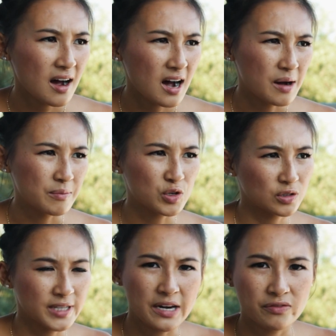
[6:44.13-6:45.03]

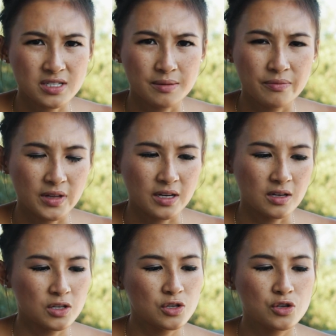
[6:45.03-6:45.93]
You're late for
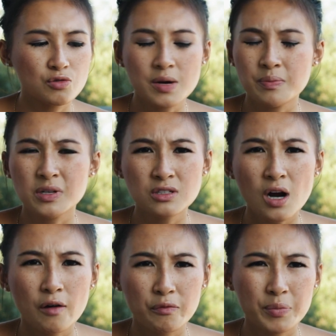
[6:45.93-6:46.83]
something, you get pissed
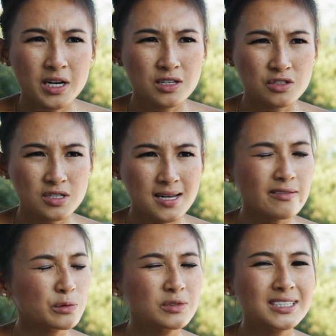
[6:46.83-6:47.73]
off because you just
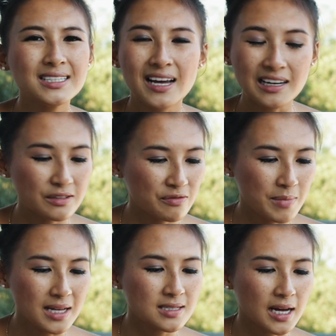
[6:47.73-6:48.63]
have a really negative
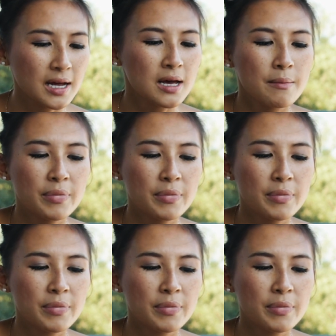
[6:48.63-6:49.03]
mindset.